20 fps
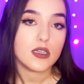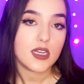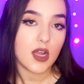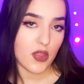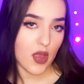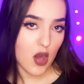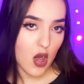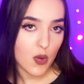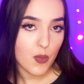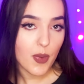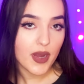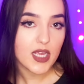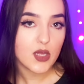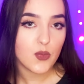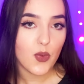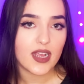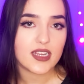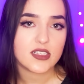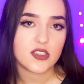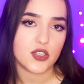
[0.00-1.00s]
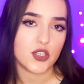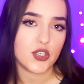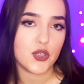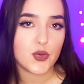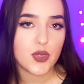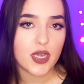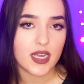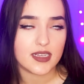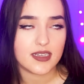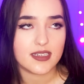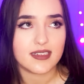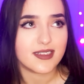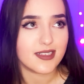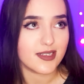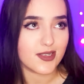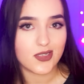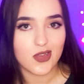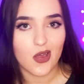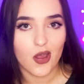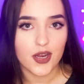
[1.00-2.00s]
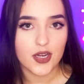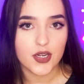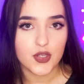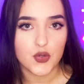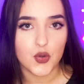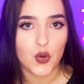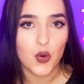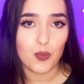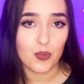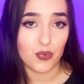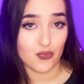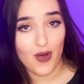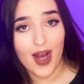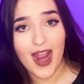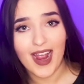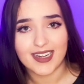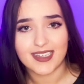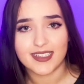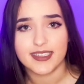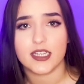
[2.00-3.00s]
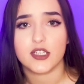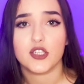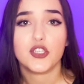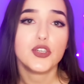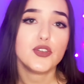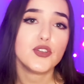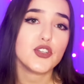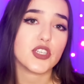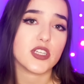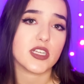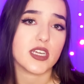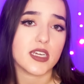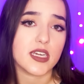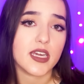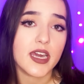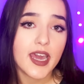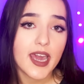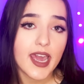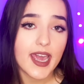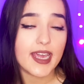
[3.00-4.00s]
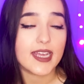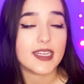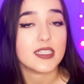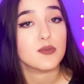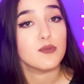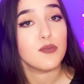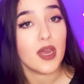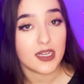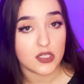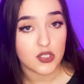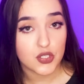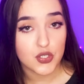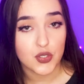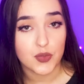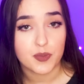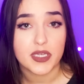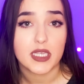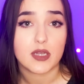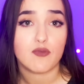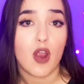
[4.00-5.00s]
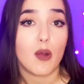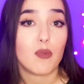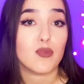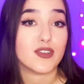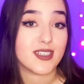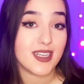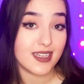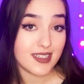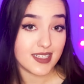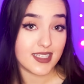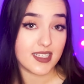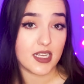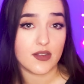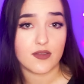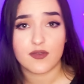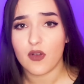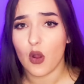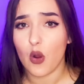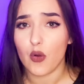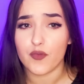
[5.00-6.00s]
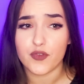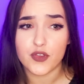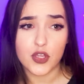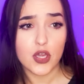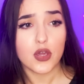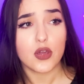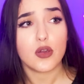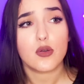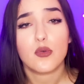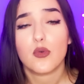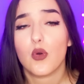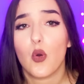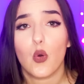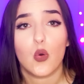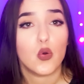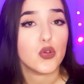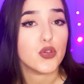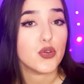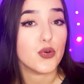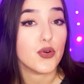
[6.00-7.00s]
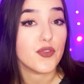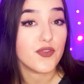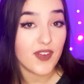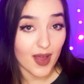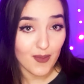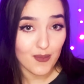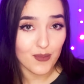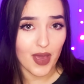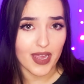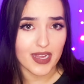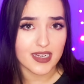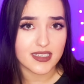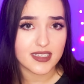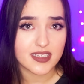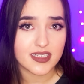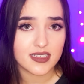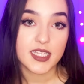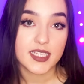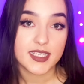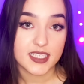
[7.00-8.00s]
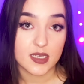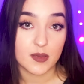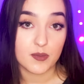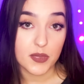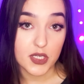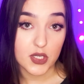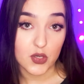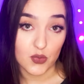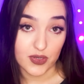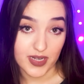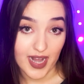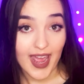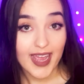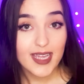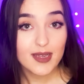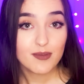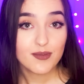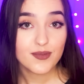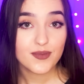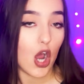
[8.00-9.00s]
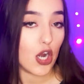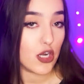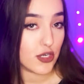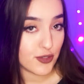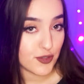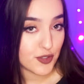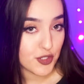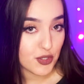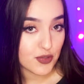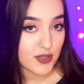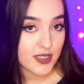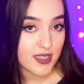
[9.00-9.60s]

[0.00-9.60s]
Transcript: Now, there are many ways that you can design your brand, and usually it is meant to be representative of you or your fan base. This can be your name, allude to your